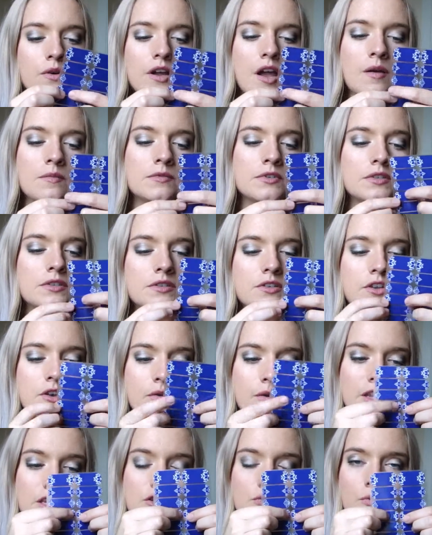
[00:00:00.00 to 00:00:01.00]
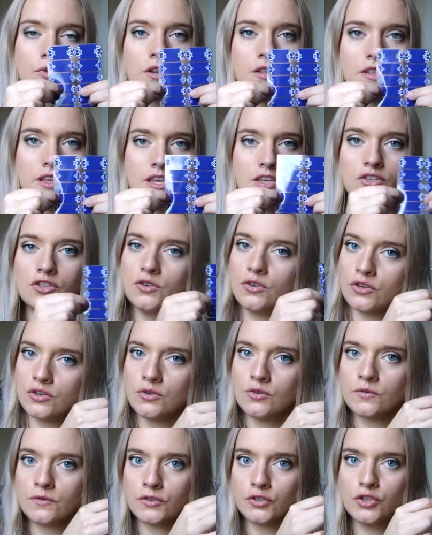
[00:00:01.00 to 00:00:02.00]
It comes, each one of these you can
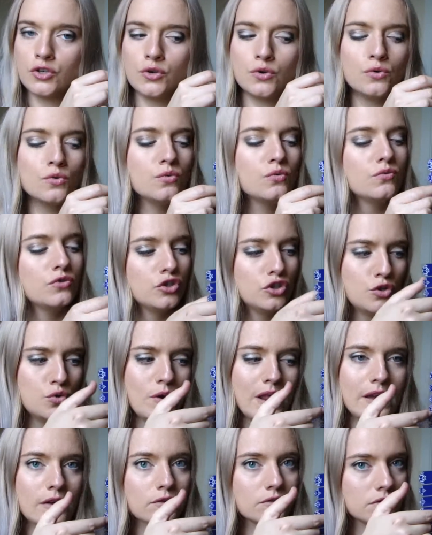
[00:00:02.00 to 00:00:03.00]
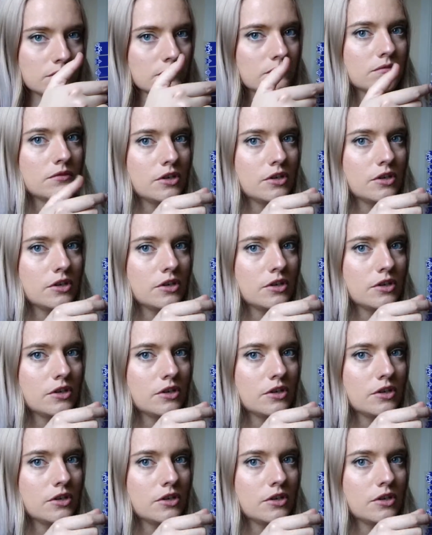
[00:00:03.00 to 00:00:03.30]
use for two nails,